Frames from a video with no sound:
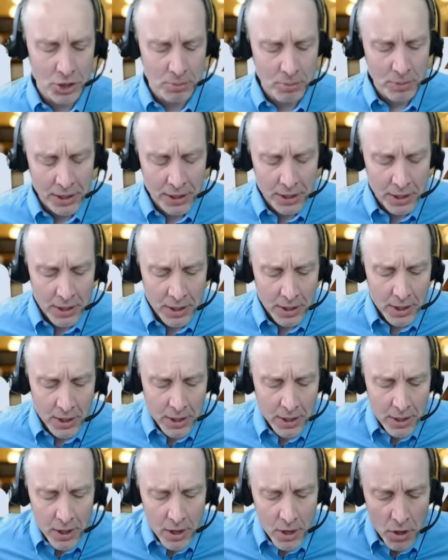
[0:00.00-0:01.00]
but
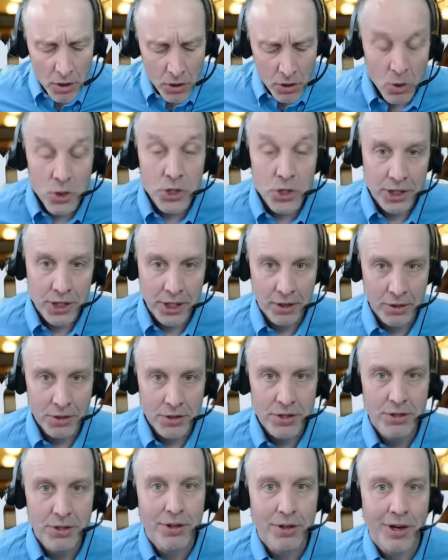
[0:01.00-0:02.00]
those
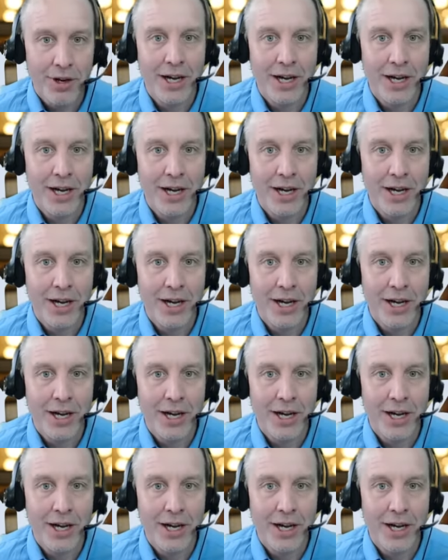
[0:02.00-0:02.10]
skills,